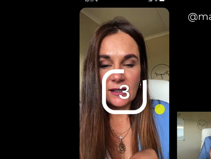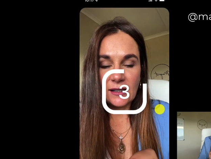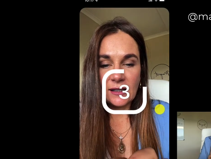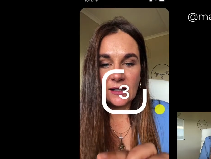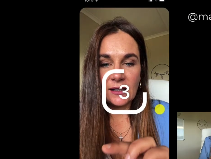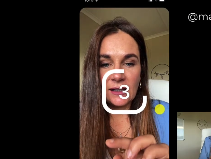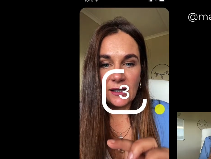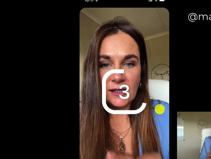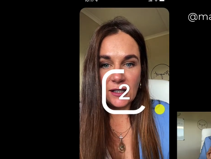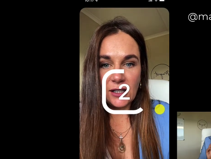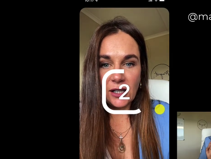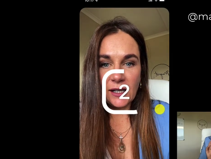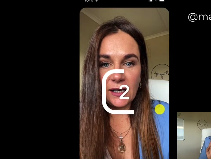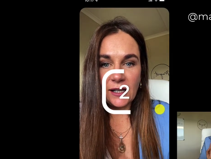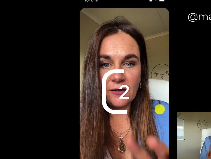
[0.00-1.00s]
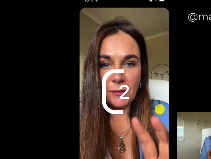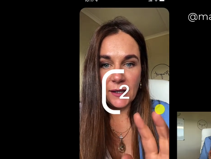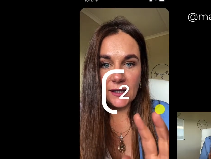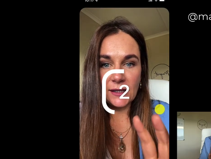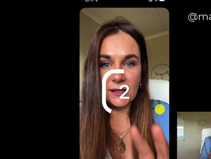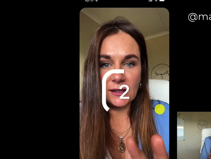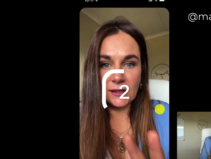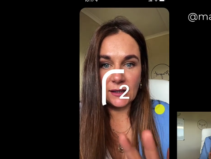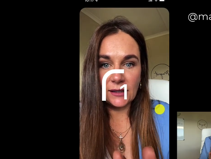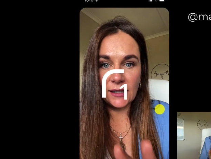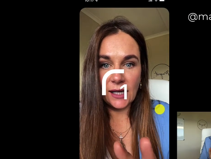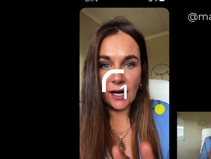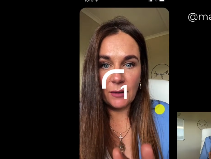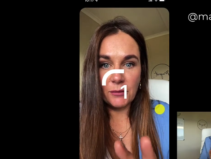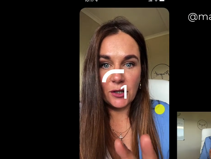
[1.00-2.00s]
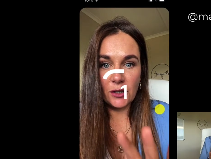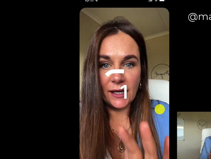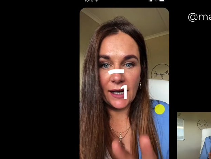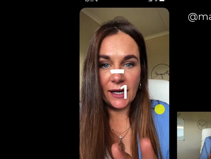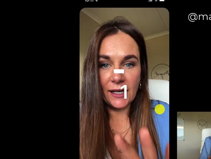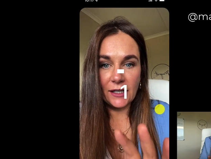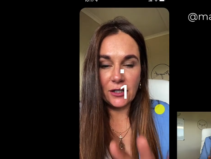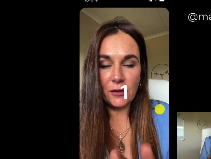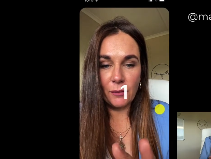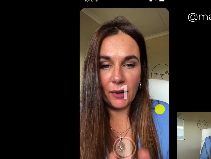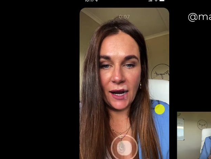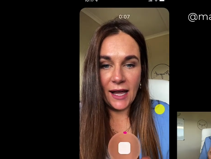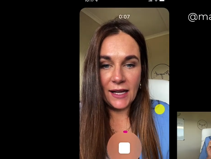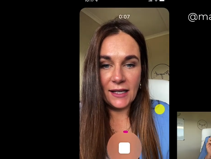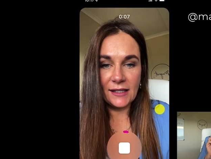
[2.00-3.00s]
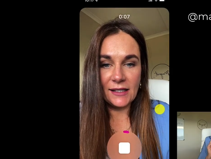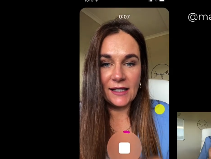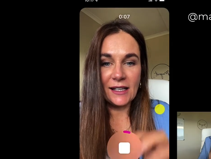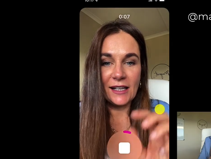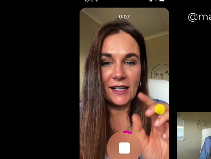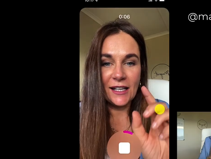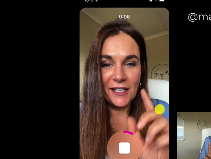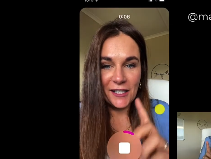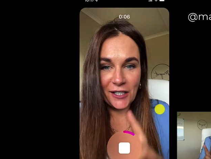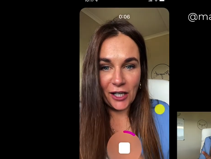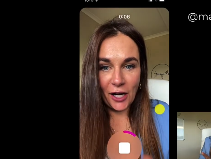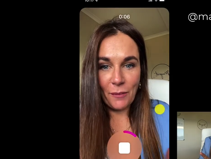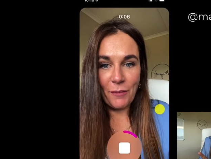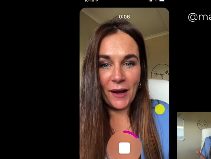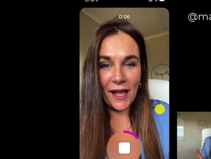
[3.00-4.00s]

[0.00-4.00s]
it's going to give me time to get into place. It's going to play the